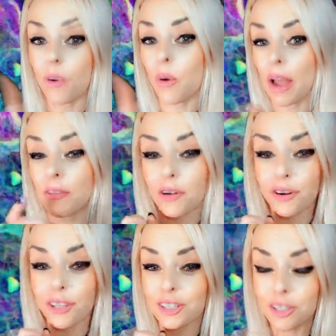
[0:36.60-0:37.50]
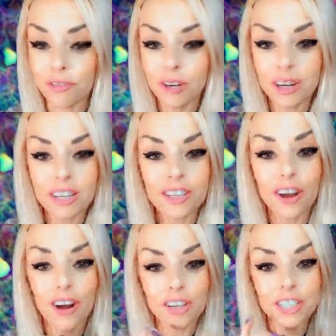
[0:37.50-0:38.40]
However, the difference
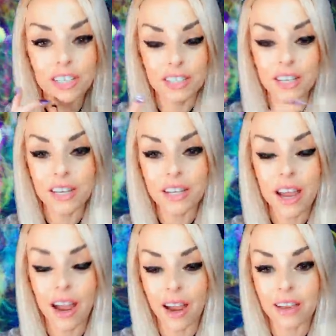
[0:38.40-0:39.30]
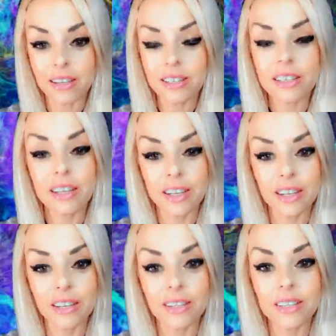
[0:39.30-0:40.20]
RTT has
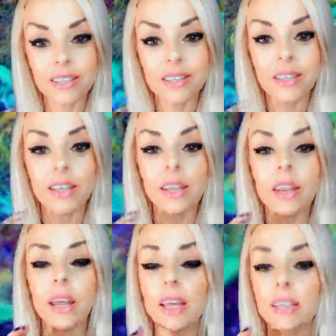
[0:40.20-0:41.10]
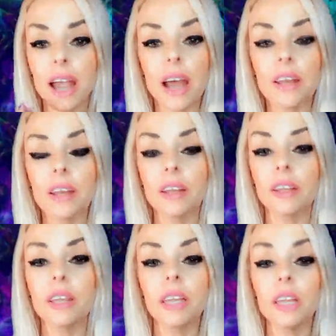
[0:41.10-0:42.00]
is it has added
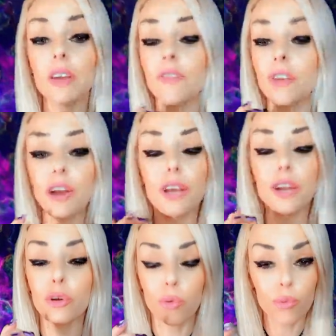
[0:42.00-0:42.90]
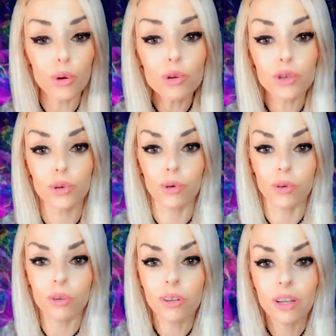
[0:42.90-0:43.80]
the very
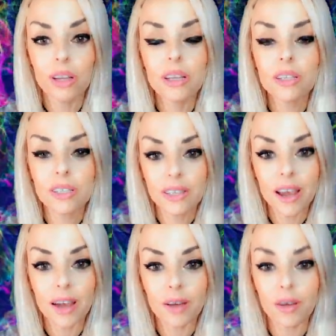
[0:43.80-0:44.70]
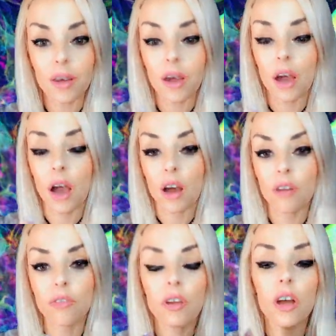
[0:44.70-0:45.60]
crucial step
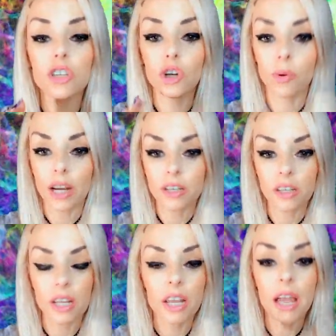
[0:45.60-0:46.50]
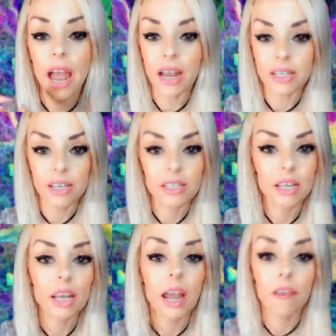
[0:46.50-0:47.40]
of directly
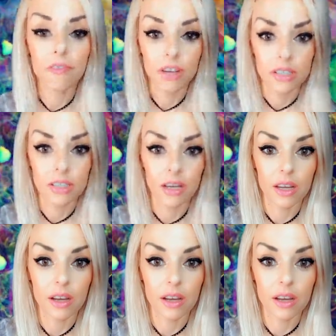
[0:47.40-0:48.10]
accessing and fixing